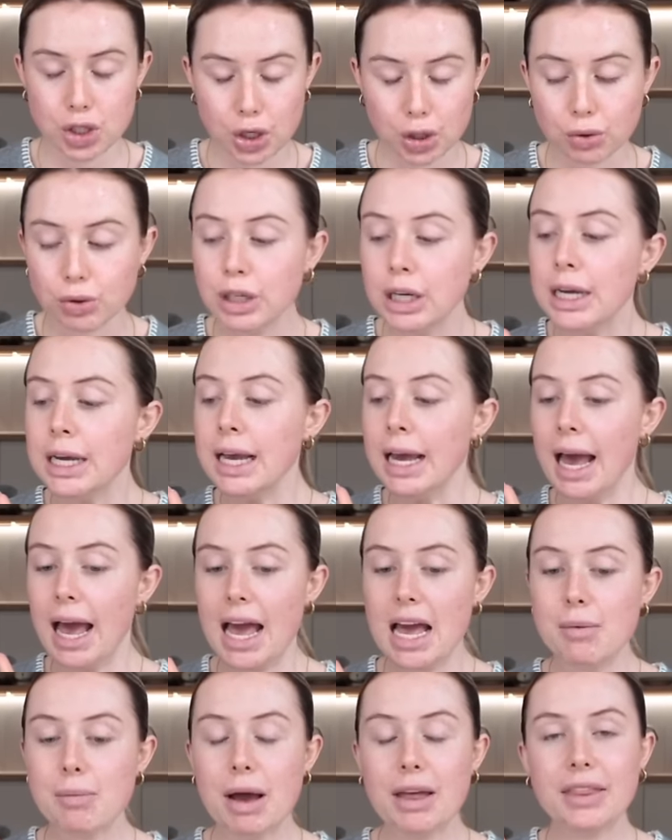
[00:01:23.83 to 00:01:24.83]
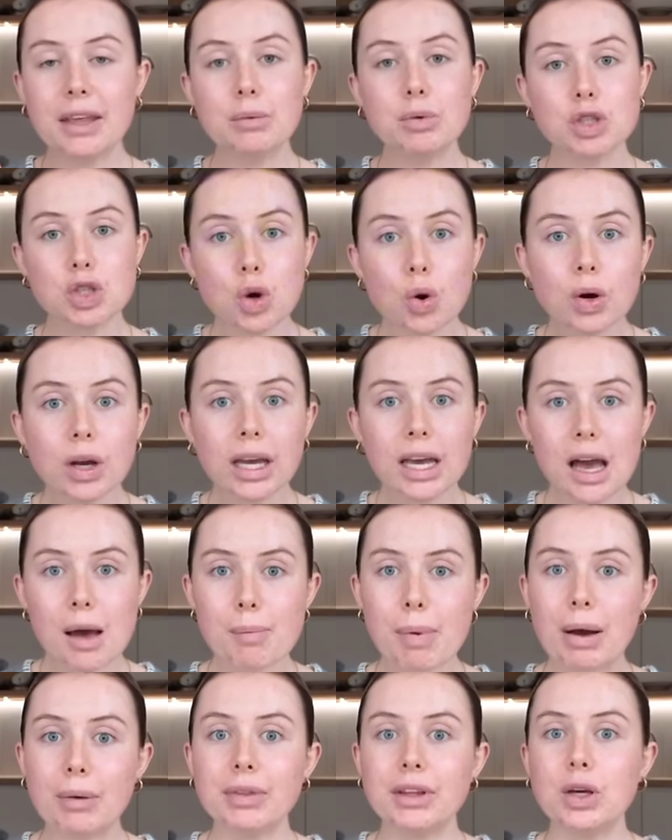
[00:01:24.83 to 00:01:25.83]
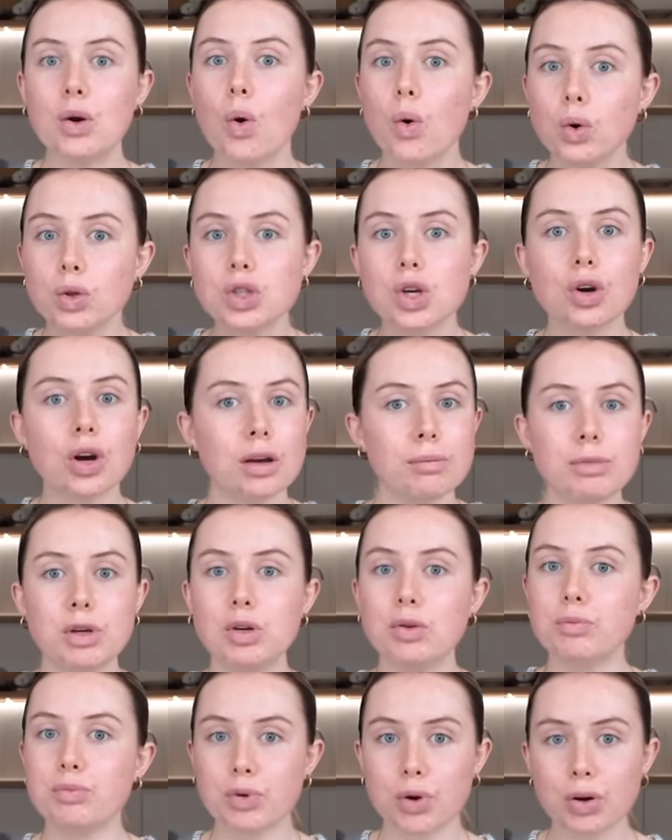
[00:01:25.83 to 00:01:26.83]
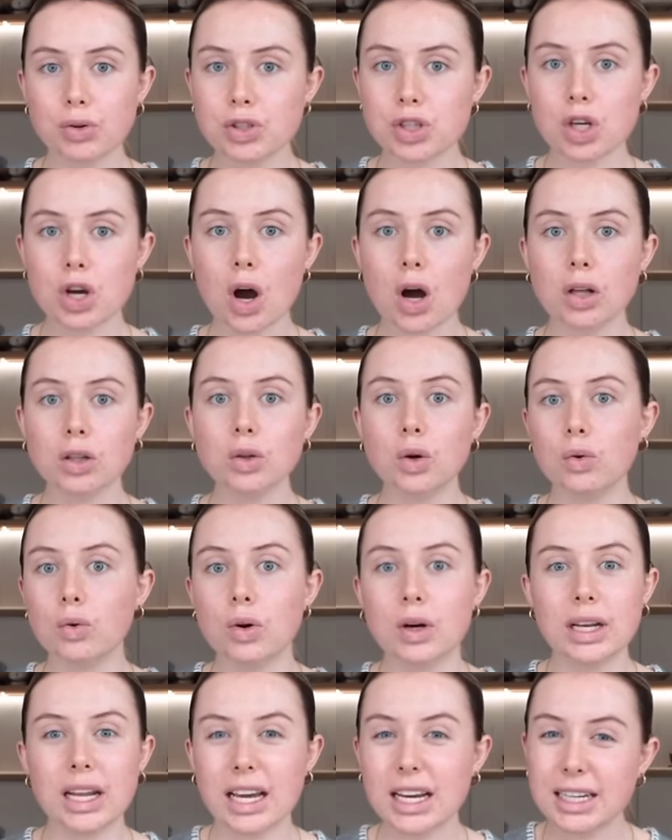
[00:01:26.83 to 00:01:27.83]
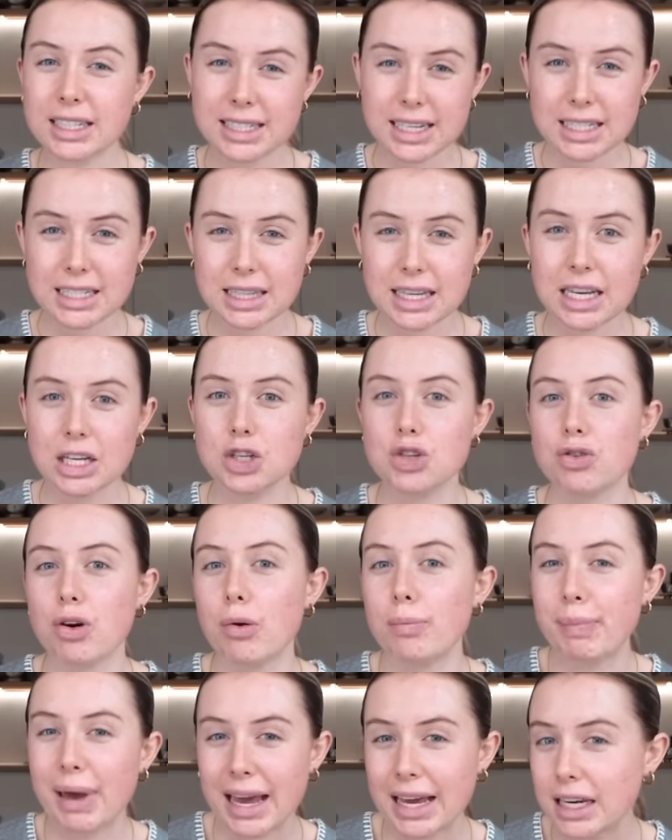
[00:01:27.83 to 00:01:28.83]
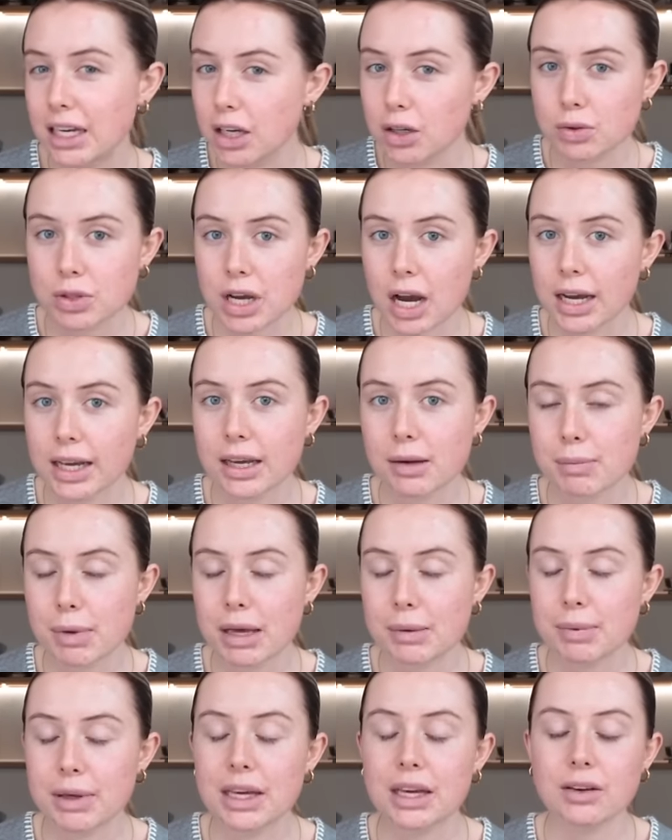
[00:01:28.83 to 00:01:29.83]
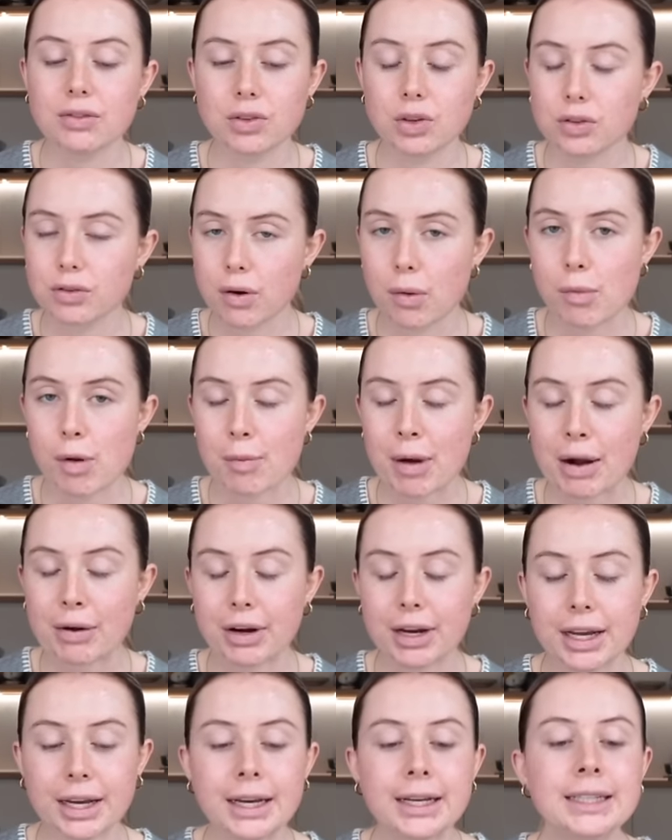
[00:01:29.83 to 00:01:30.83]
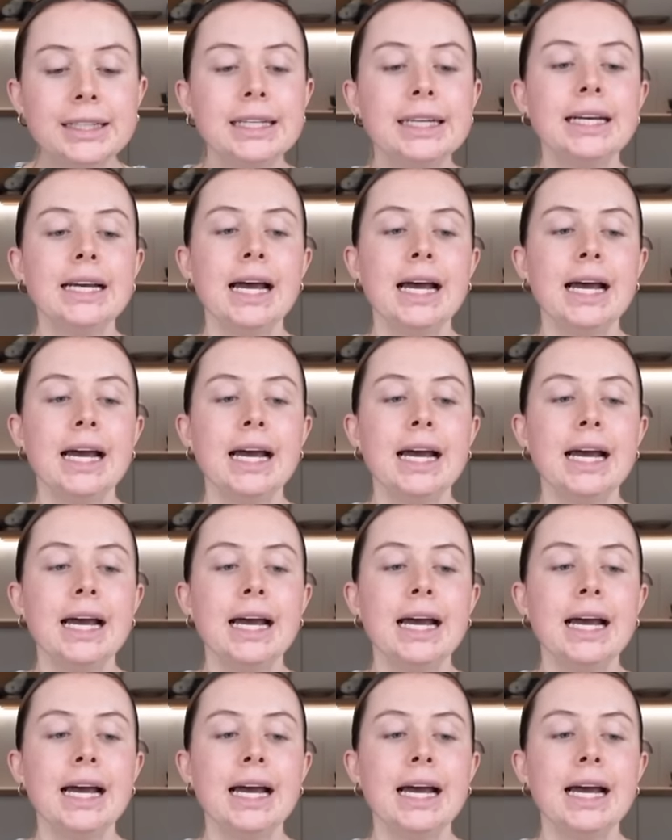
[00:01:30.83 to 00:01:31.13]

too. Um, and they were talking about the autoimmune protocol, or like I said in the intro, paleo diet, maybe if you're from America.